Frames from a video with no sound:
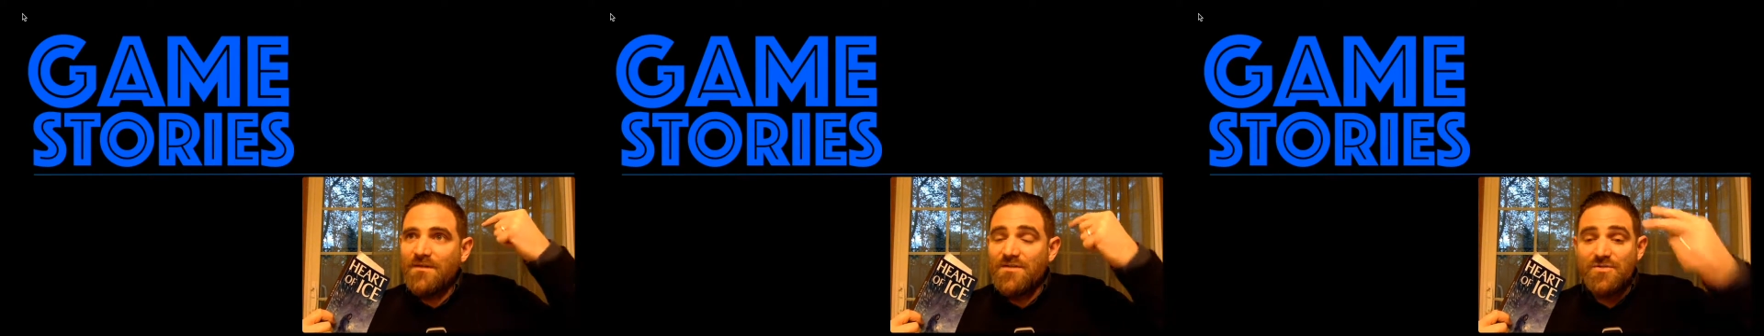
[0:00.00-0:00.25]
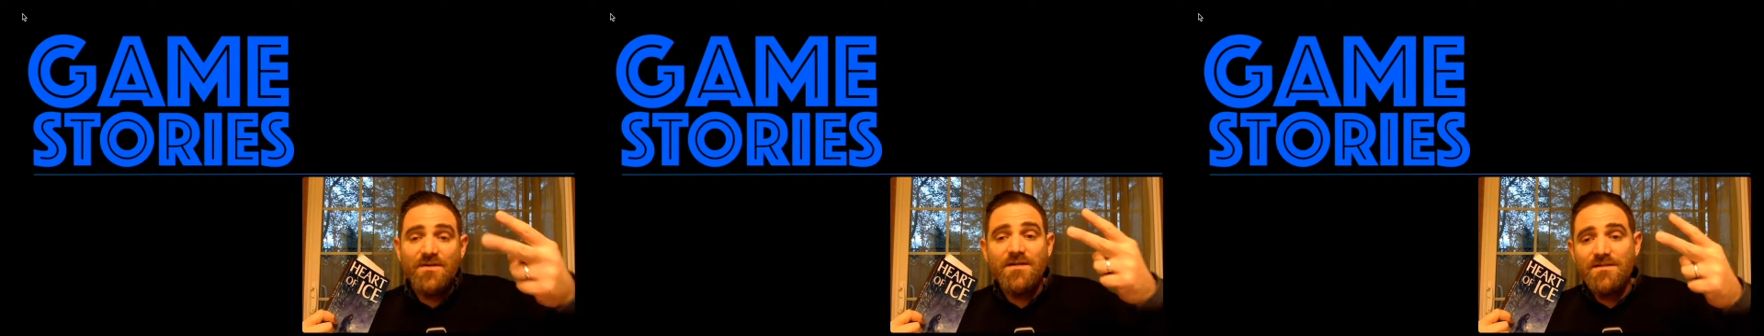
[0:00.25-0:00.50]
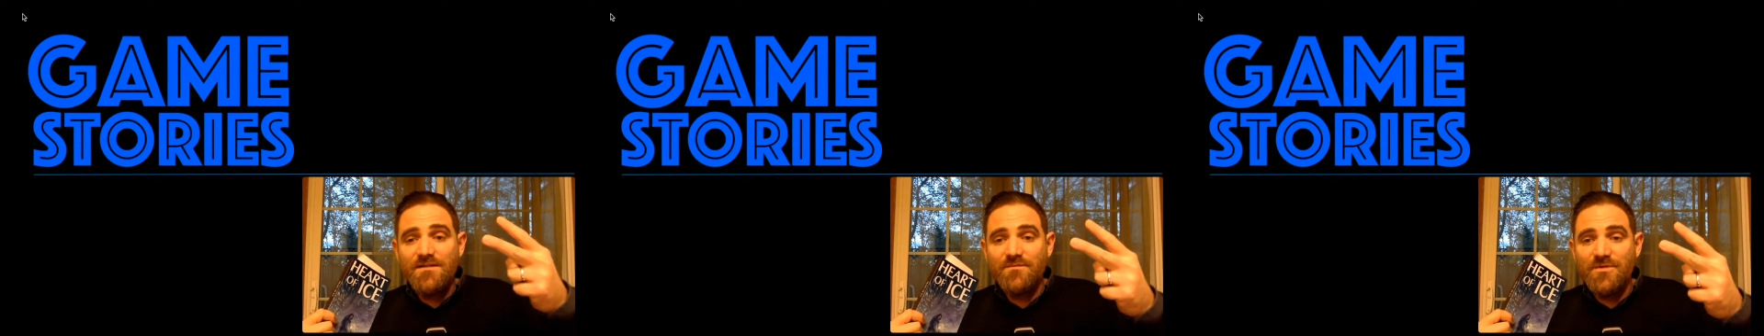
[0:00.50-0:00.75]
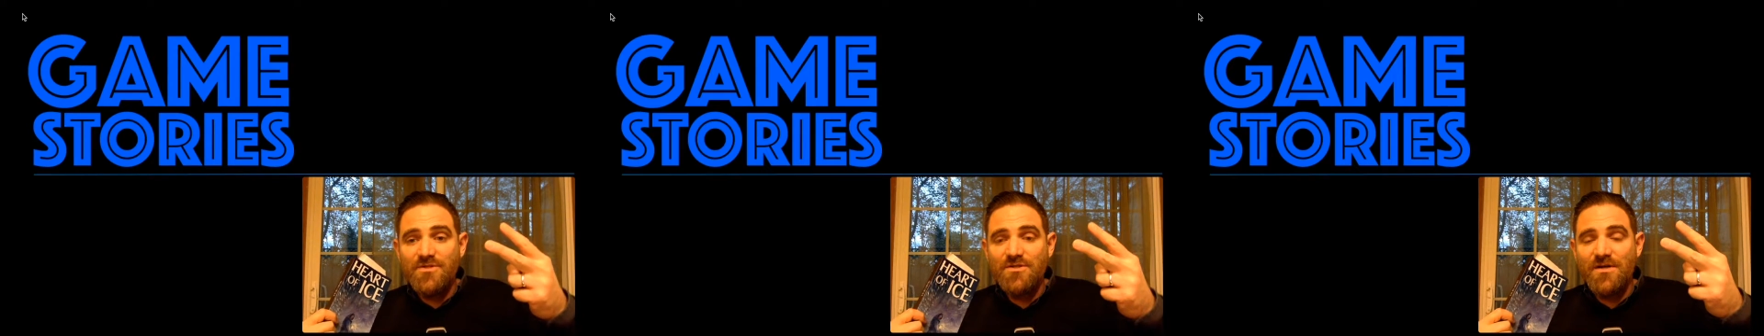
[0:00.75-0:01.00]
strings,
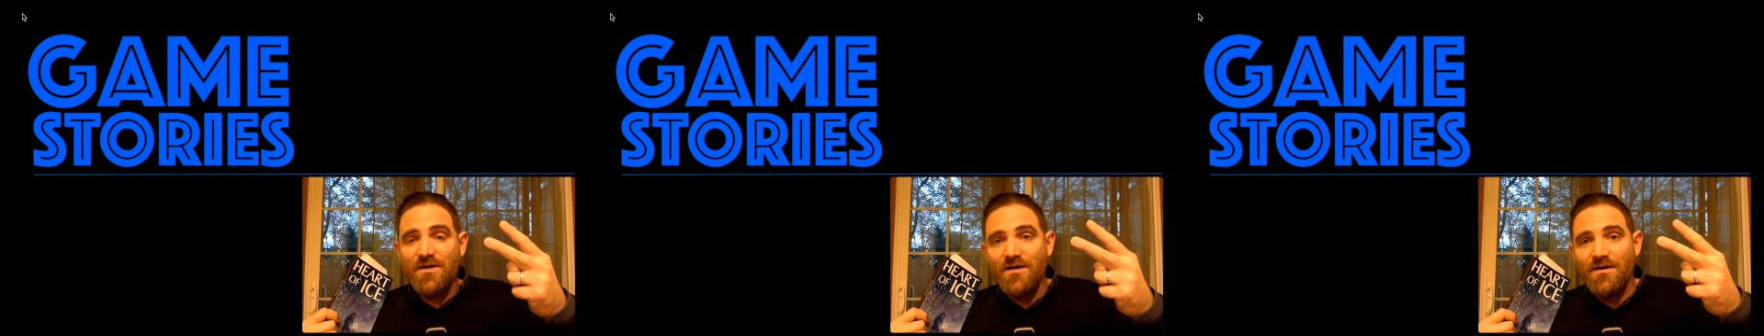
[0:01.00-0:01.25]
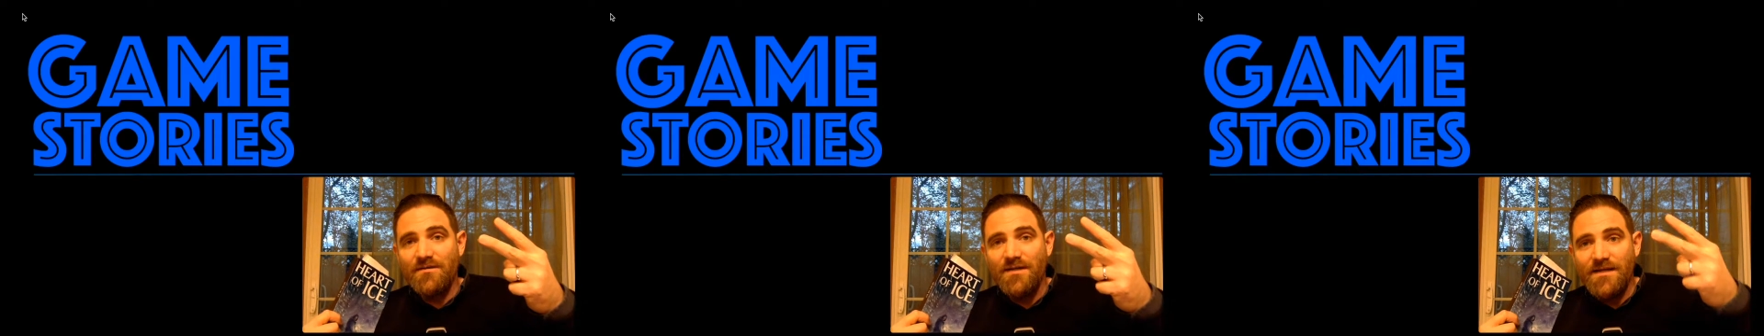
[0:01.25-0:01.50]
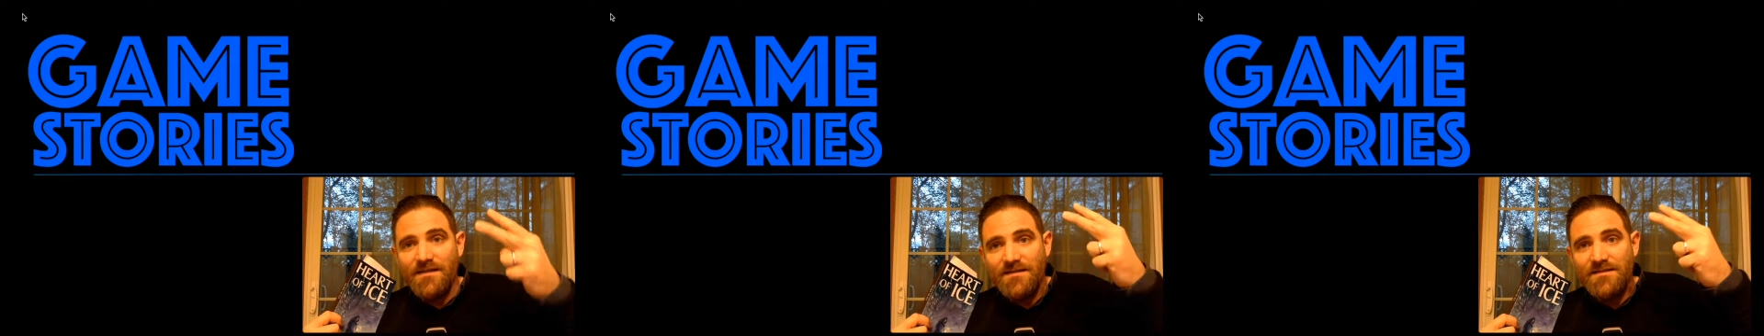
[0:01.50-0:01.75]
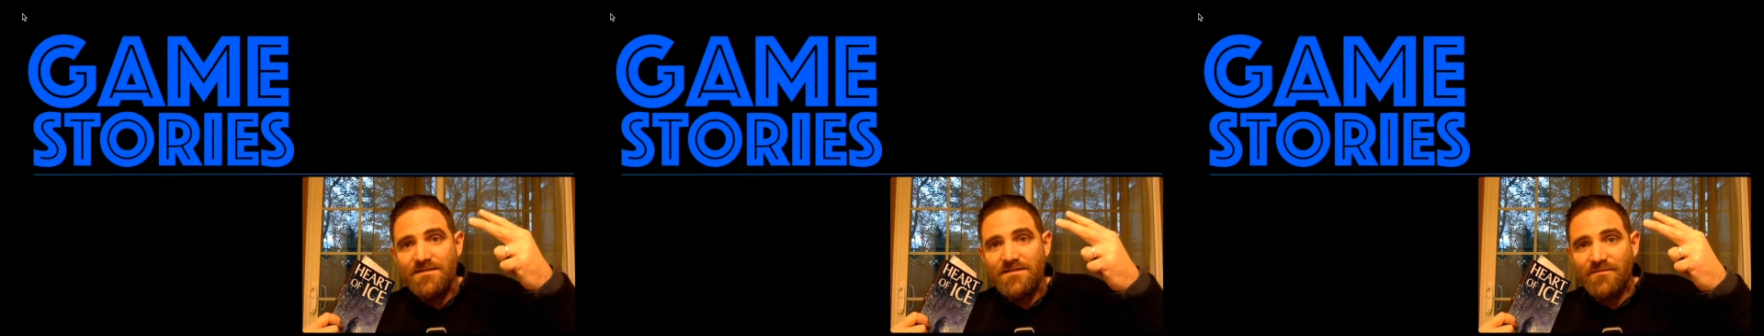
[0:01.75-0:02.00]
which are like
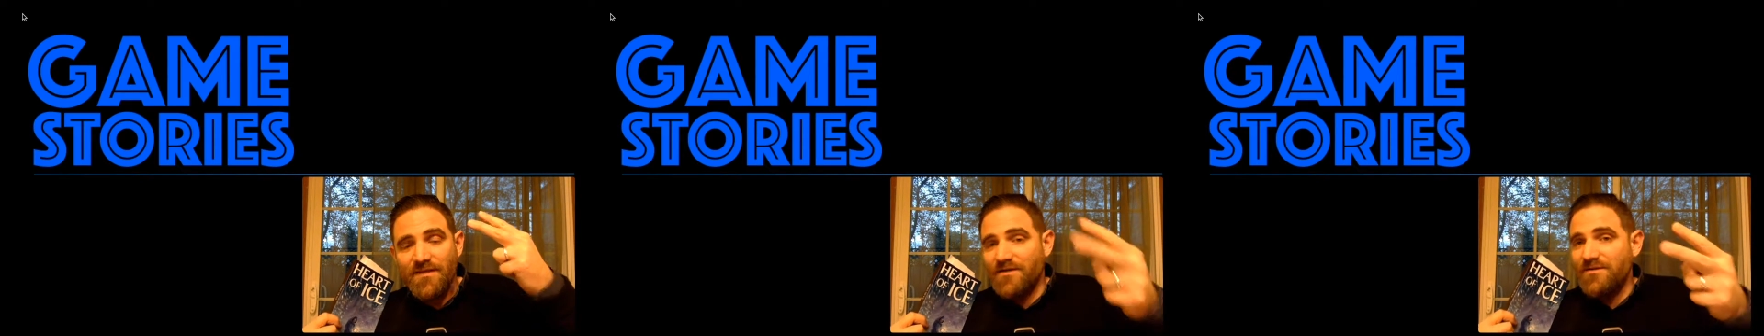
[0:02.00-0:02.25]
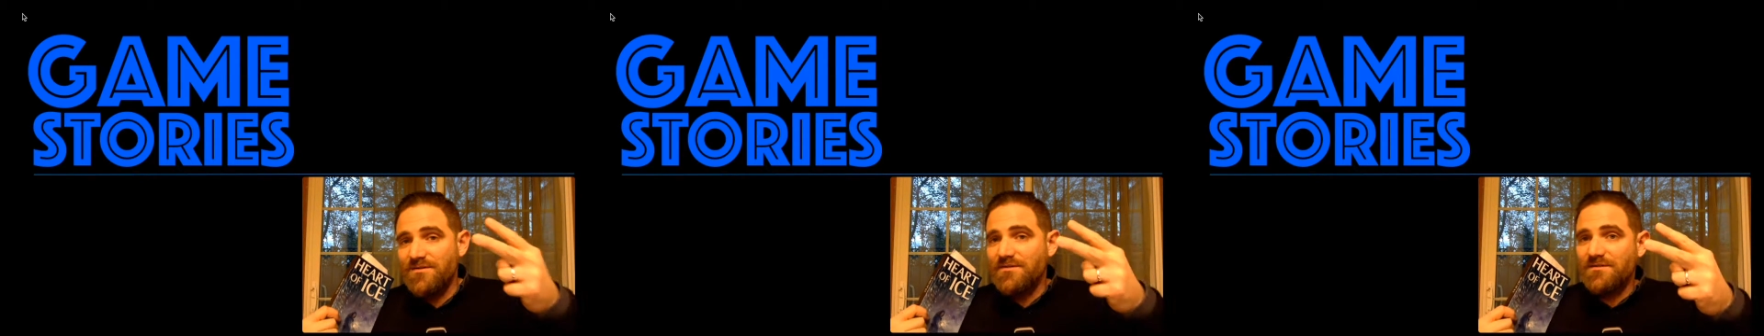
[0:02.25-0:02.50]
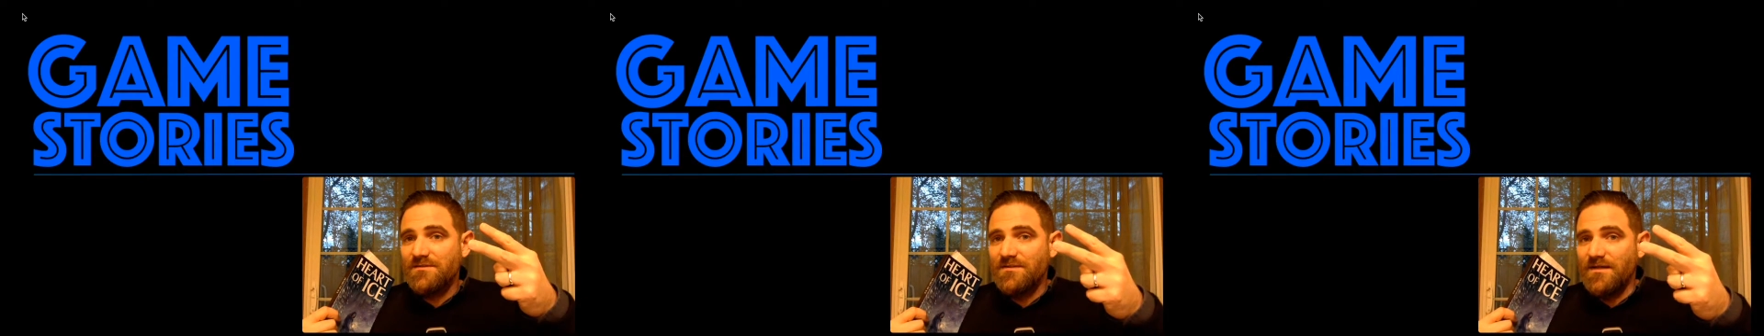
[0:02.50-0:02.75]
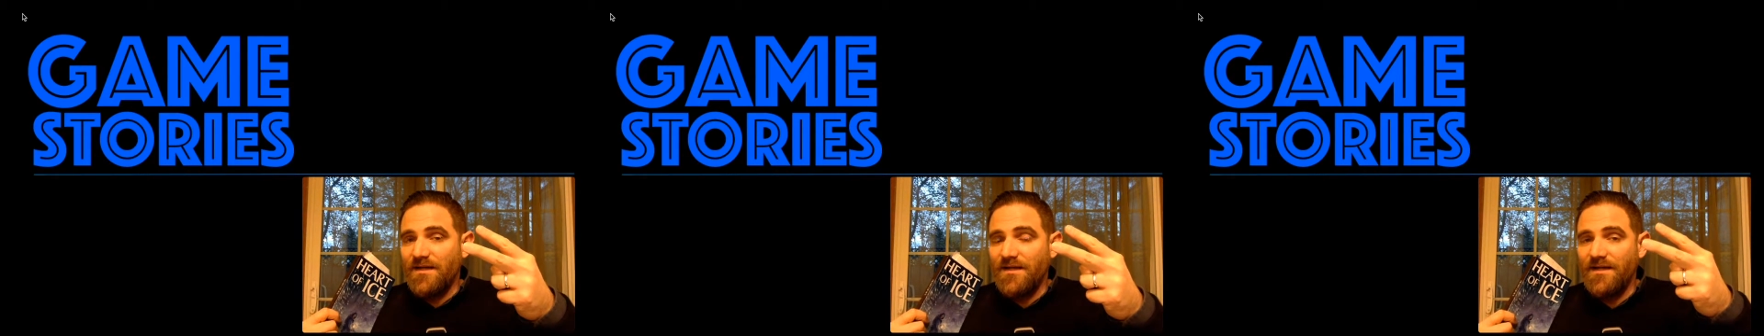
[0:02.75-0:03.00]
lists of letters.
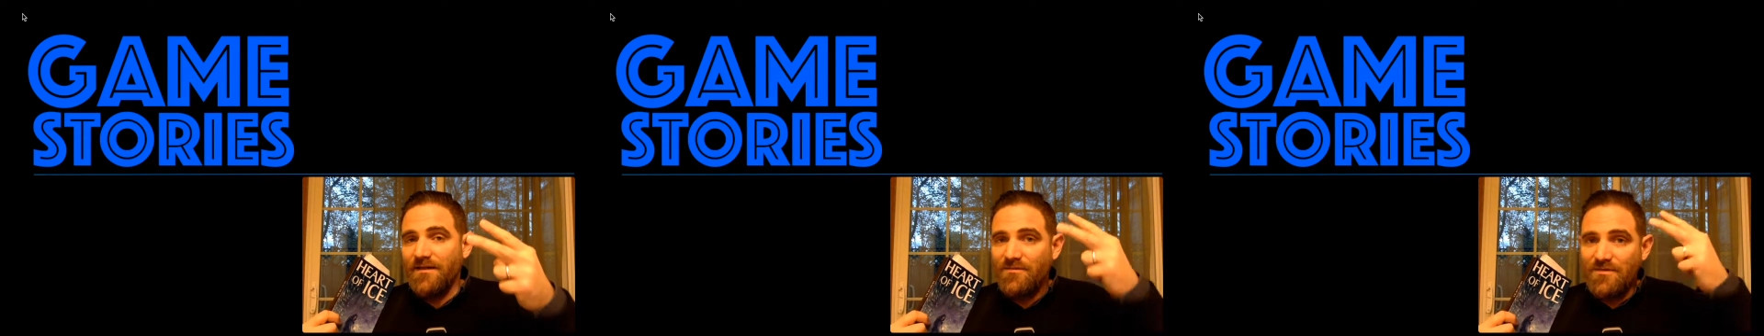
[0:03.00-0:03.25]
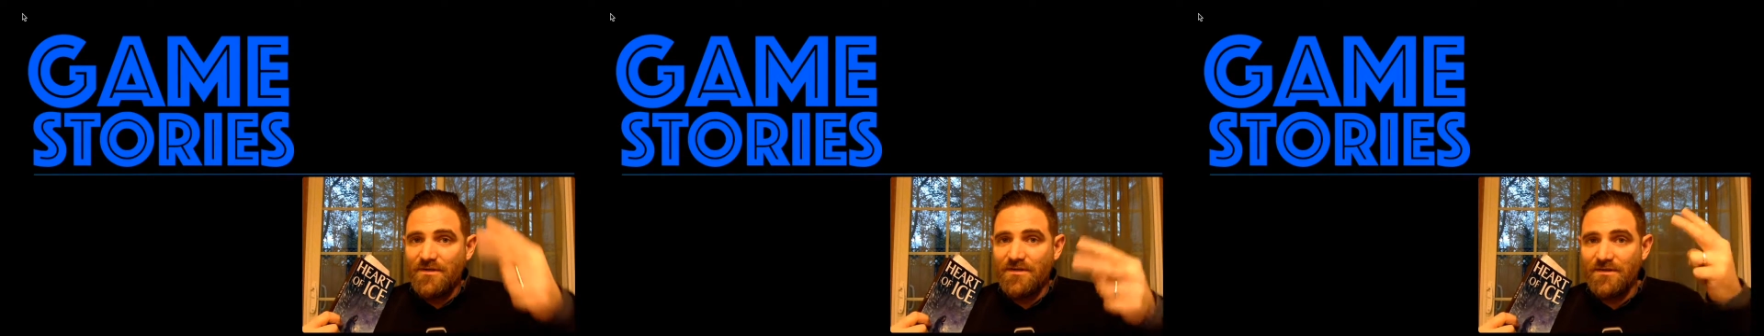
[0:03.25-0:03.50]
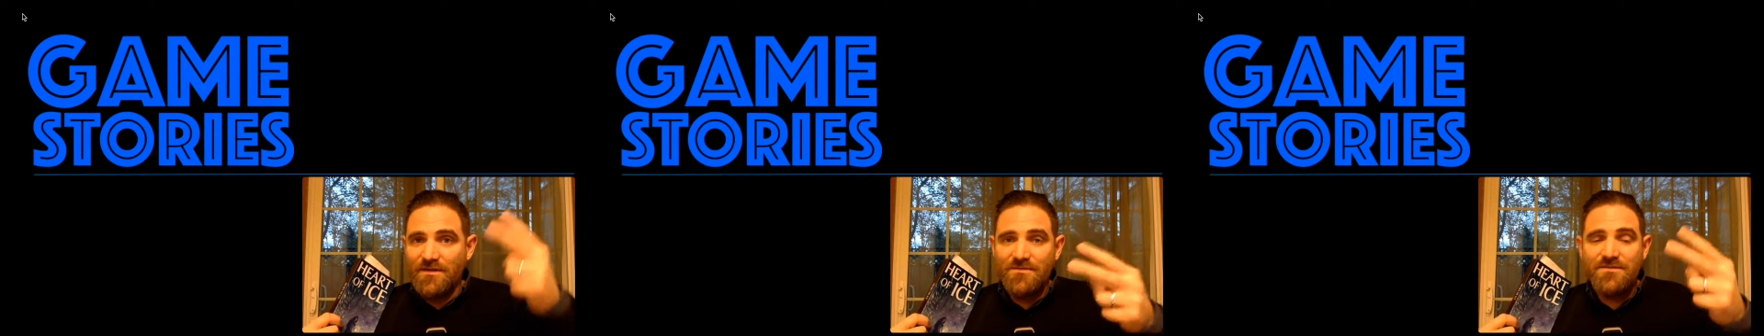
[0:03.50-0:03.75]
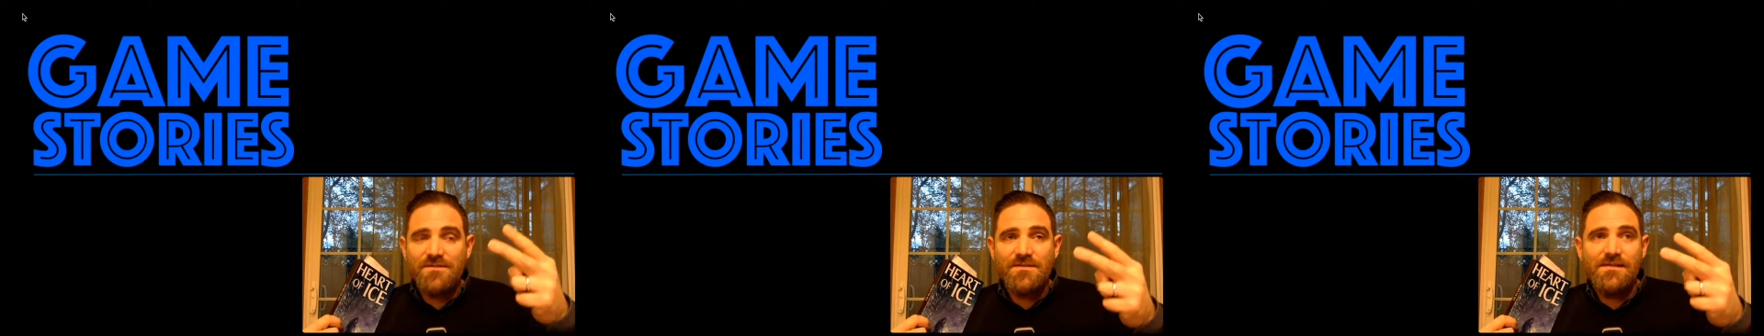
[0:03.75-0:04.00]
And we'll look at
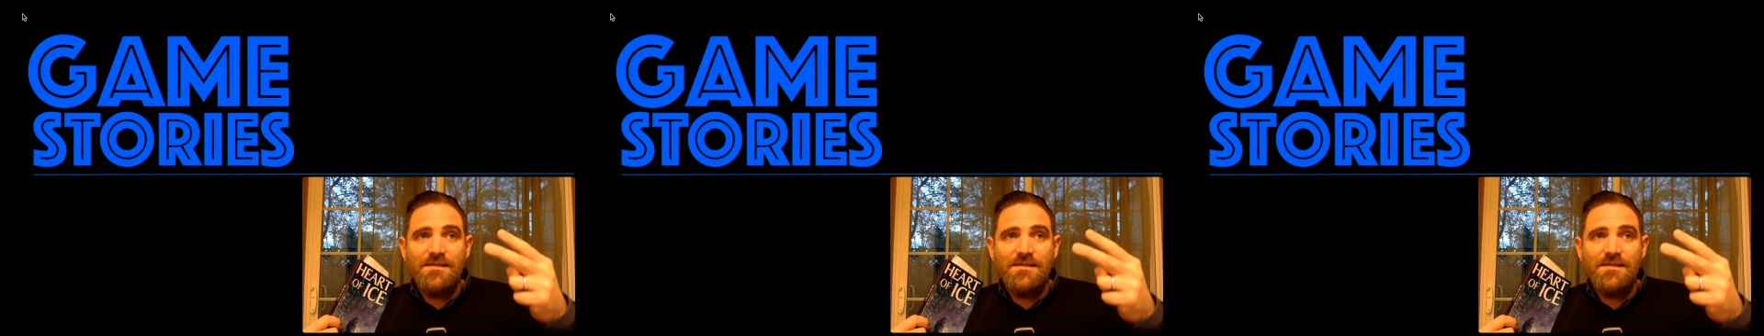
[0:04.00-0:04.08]
those